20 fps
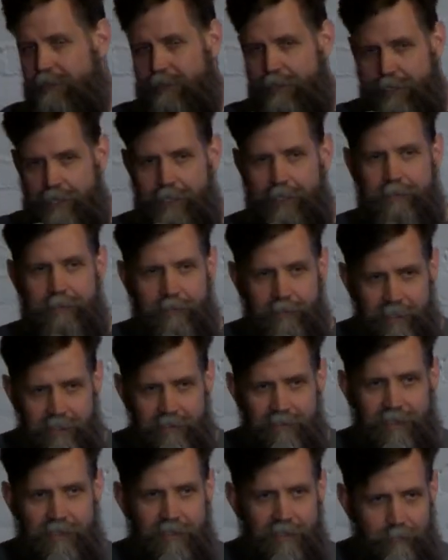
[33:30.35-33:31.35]
Like,
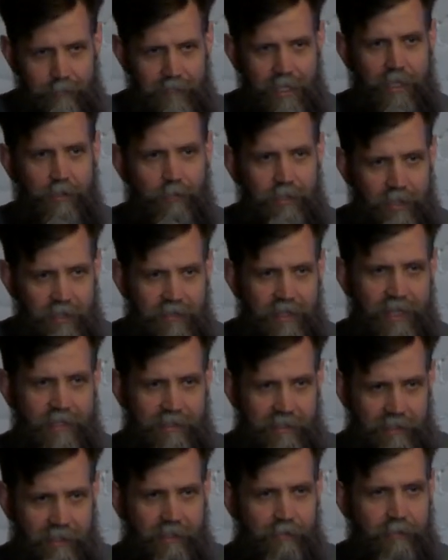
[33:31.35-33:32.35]
let's let them deal with the
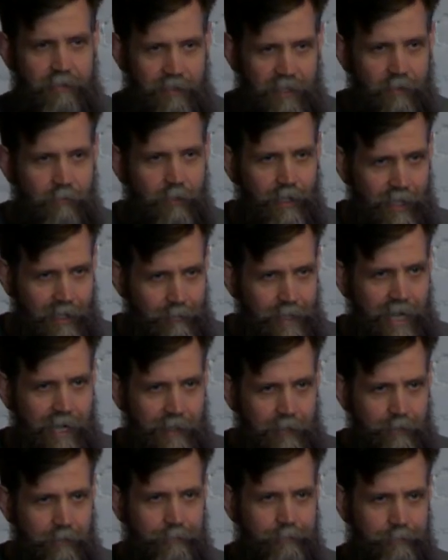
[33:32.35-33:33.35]
things that really
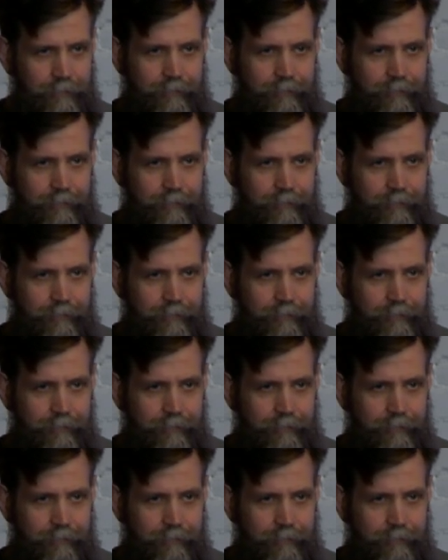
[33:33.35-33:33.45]
matter.